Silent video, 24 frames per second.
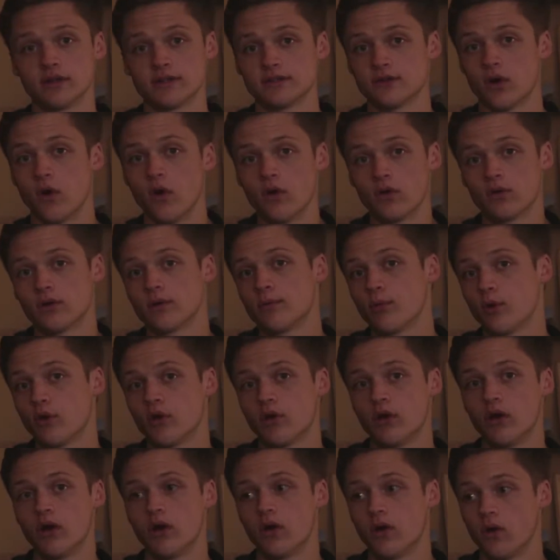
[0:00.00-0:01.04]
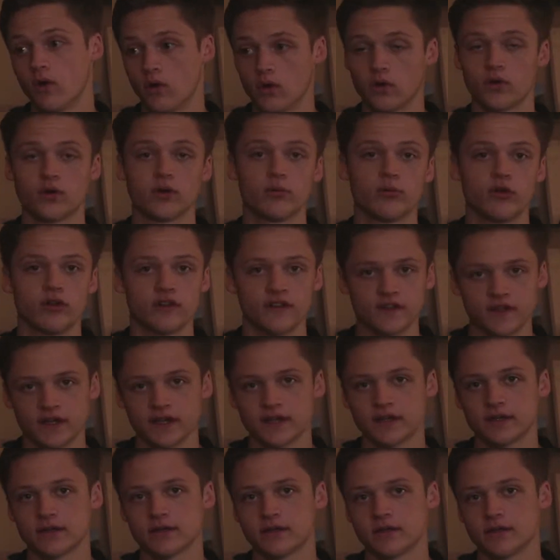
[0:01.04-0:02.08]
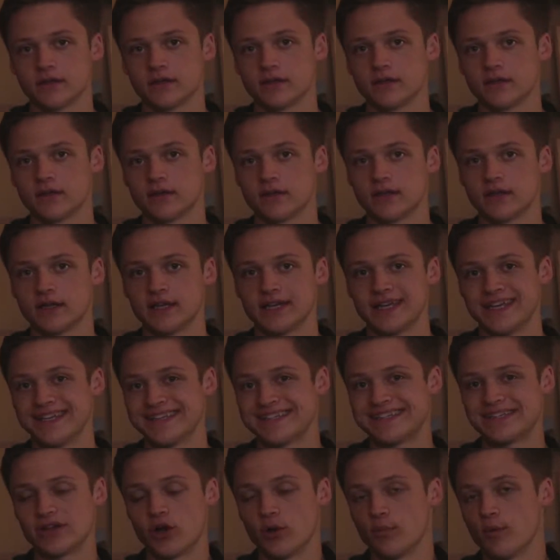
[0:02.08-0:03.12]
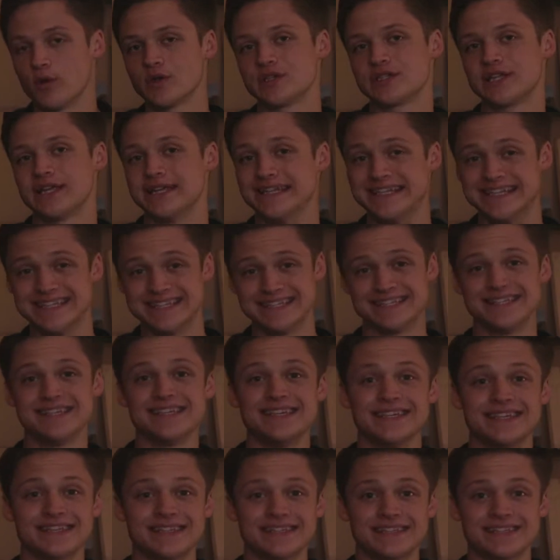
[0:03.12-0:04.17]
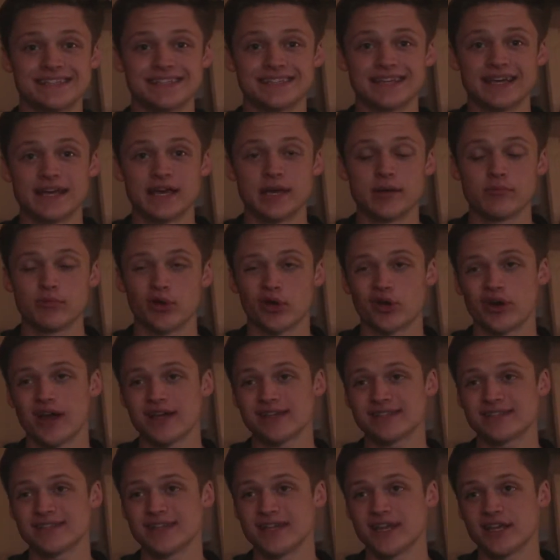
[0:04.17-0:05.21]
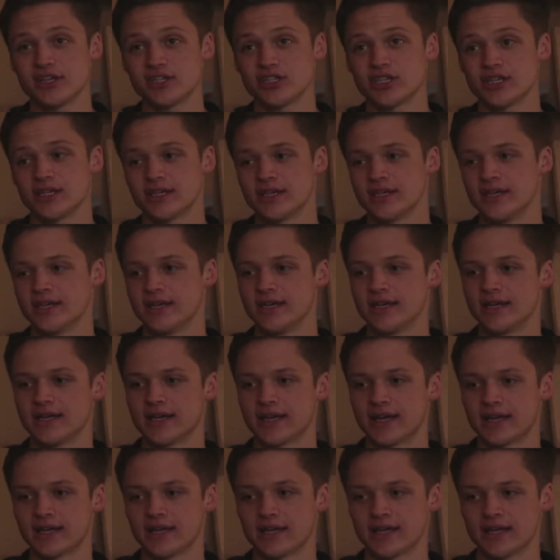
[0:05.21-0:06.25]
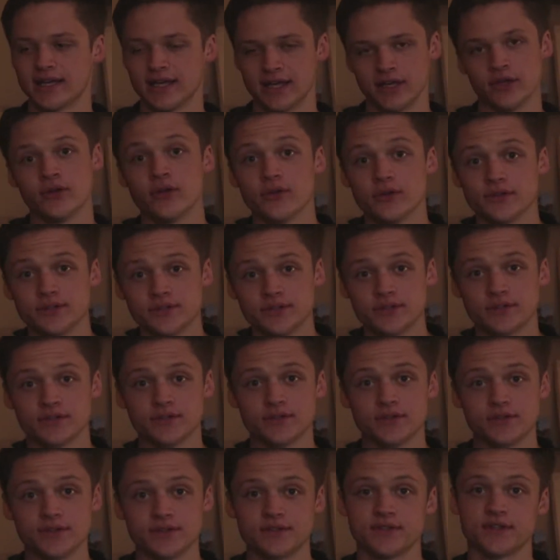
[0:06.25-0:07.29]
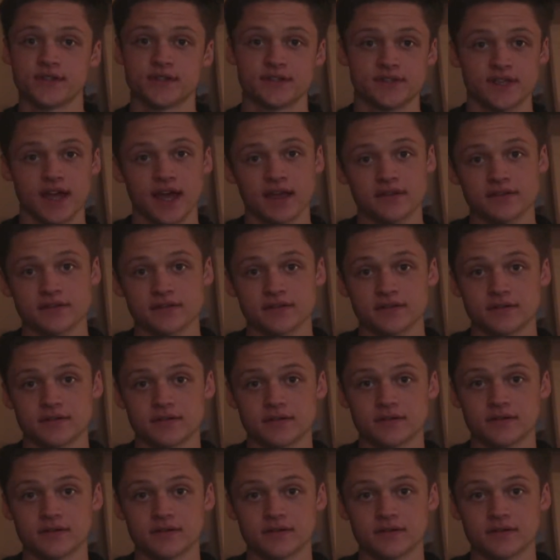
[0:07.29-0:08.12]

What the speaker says: It's a horrible, horrible thing. It's almost a disease. Procrastination kills success.